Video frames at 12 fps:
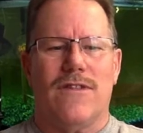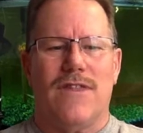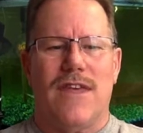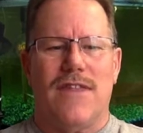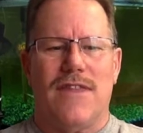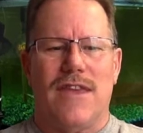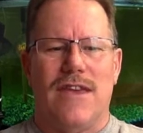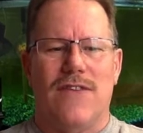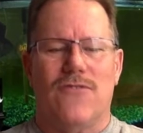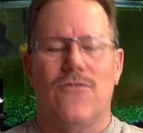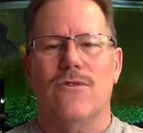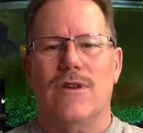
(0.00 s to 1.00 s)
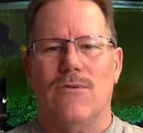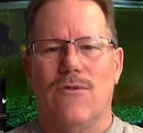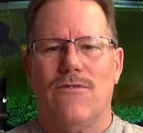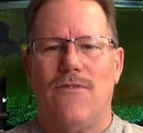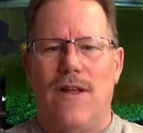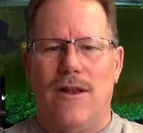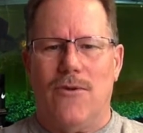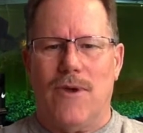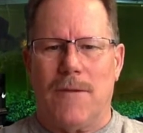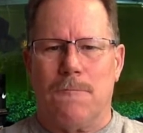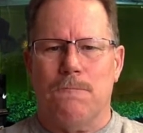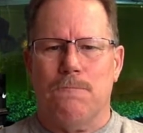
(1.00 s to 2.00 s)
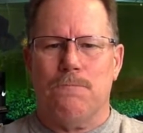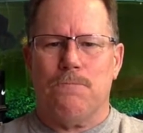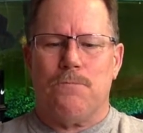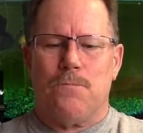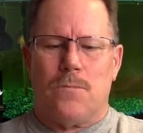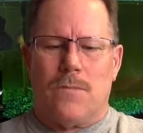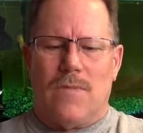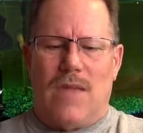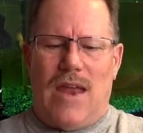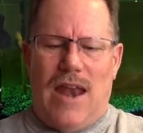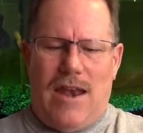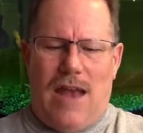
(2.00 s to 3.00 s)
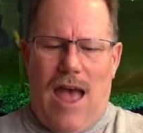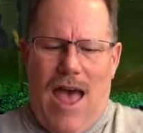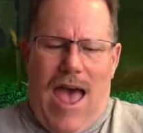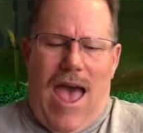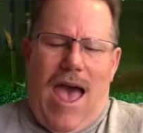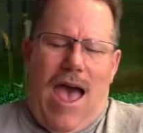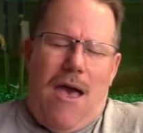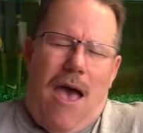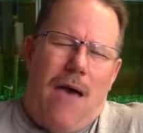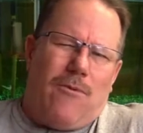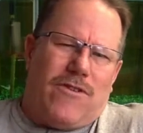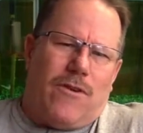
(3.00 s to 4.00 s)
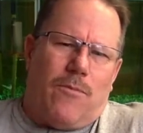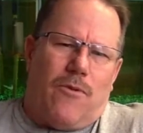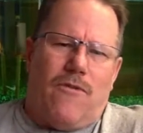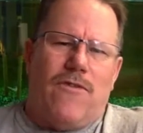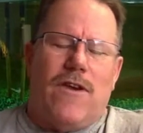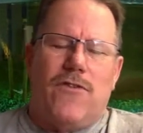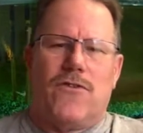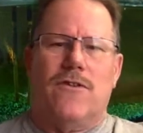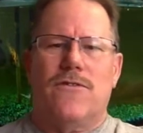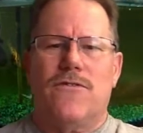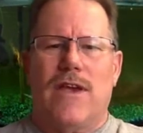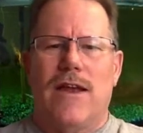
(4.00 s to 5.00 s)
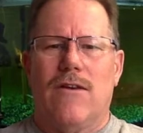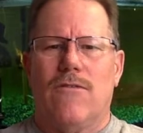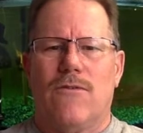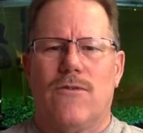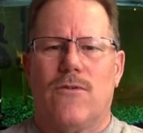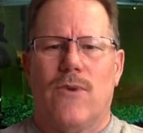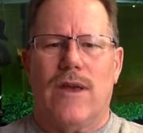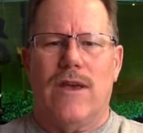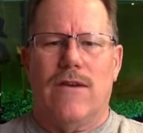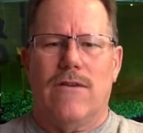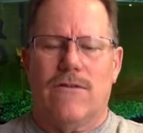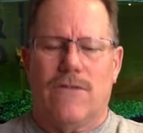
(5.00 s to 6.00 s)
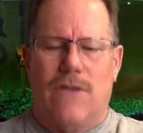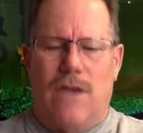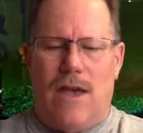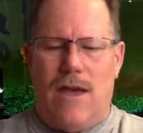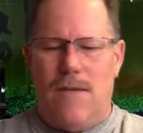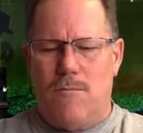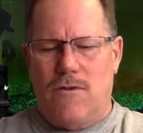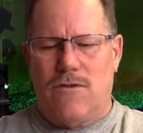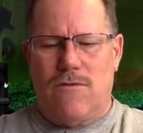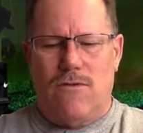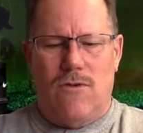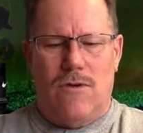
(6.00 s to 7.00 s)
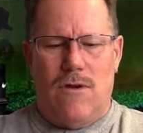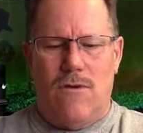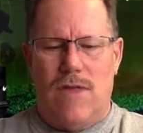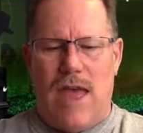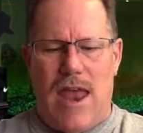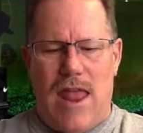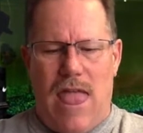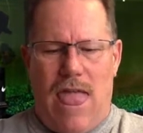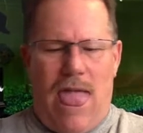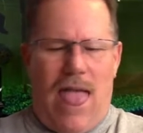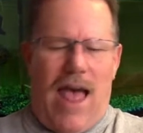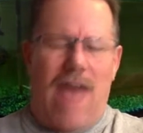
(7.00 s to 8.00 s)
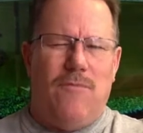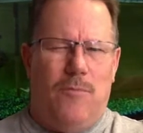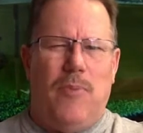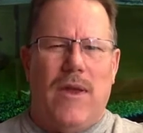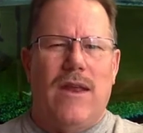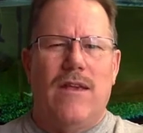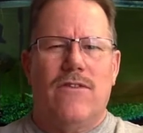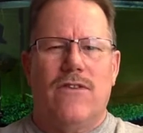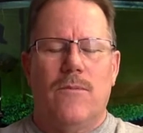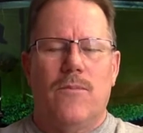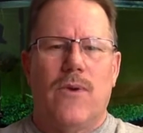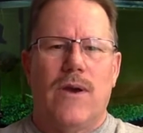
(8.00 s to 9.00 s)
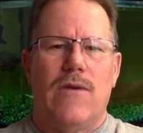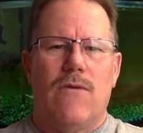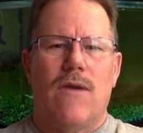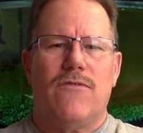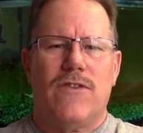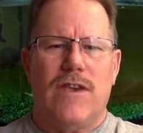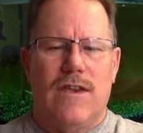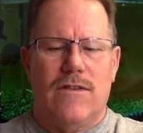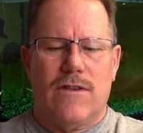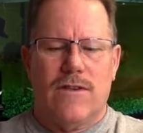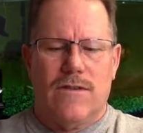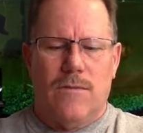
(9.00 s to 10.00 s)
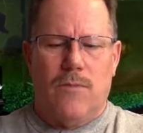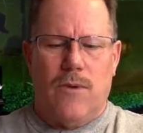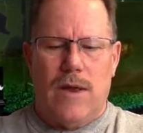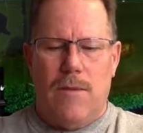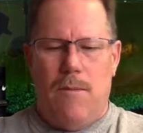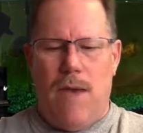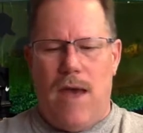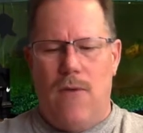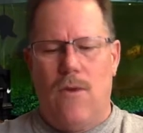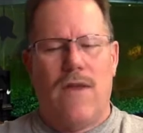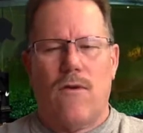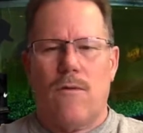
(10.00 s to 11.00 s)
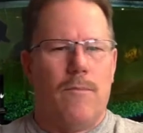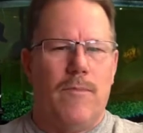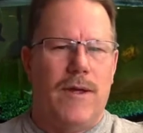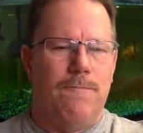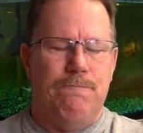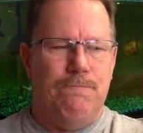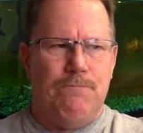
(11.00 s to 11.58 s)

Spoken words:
that they truly were following. And I was a professional sailor for 20 years. Most of you know that. I've been in some pretty rough seas and some pretty bad weather, but